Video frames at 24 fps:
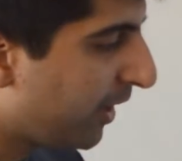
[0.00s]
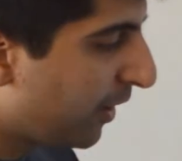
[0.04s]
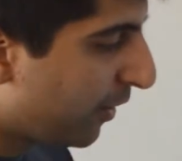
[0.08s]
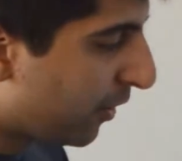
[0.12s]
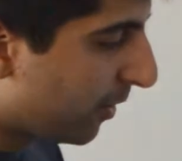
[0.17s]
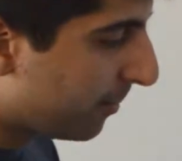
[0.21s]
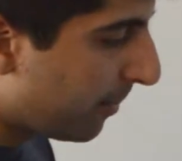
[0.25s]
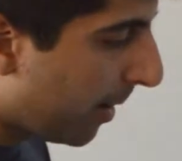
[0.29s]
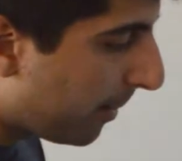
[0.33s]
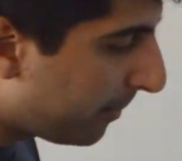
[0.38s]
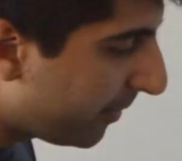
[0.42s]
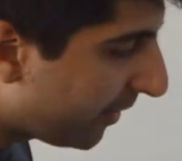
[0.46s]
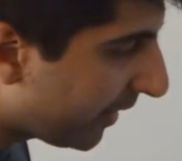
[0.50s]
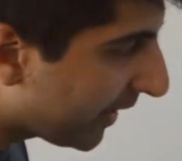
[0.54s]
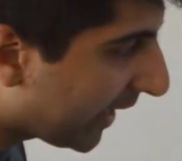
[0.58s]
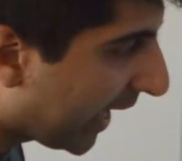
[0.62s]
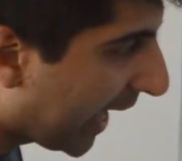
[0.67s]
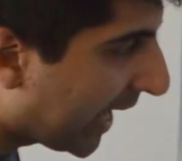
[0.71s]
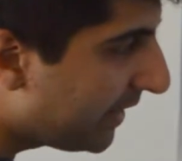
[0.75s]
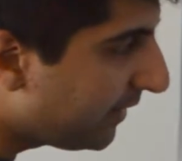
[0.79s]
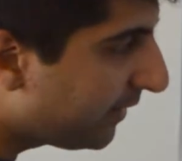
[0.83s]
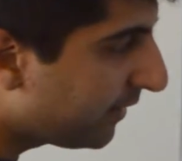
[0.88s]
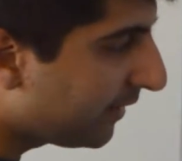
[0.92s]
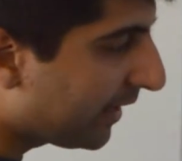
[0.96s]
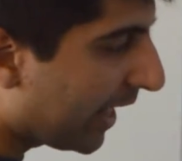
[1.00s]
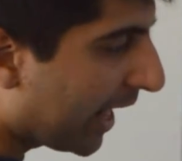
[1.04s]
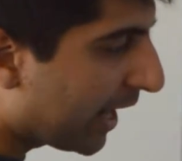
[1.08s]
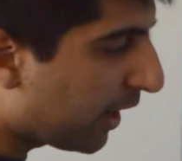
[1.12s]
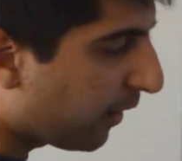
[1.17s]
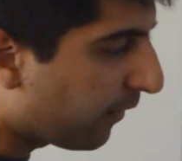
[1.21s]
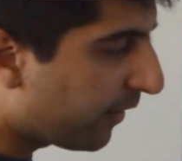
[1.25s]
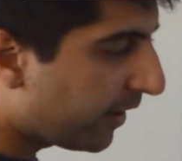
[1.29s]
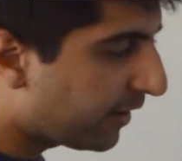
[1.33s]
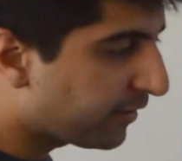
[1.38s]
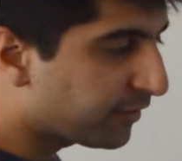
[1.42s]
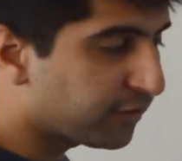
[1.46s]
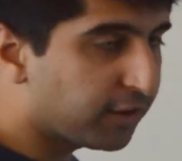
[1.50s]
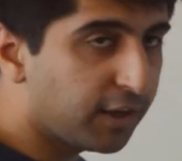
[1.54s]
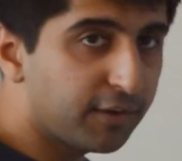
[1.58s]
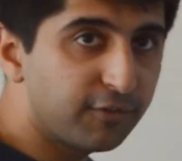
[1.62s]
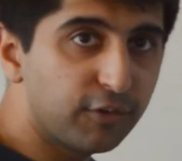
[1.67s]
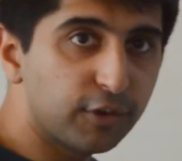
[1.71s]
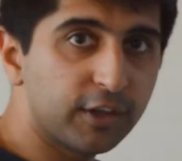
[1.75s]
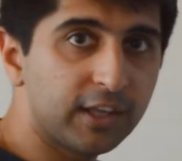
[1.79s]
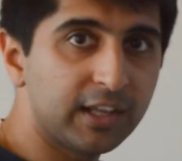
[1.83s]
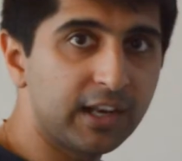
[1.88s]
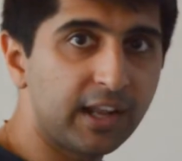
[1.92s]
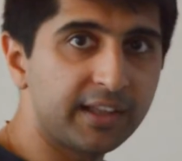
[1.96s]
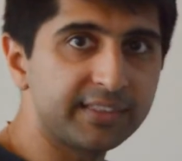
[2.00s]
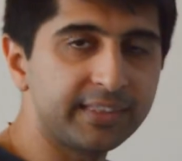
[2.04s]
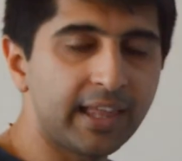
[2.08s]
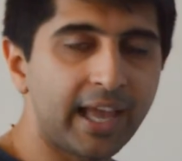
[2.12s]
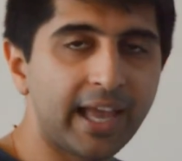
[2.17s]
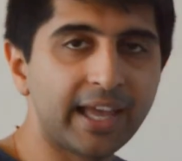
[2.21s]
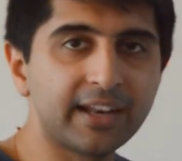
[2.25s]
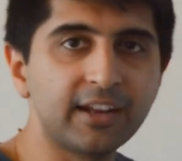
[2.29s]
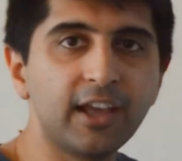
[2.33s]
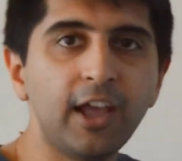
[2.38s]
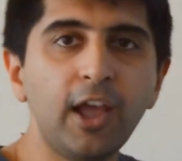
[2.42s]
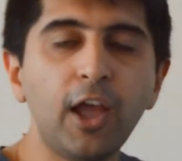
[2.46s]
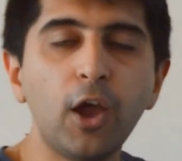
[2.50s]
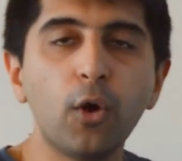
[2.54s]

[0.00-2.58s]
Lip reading: Remember the Keynesian LRS curve looking like that?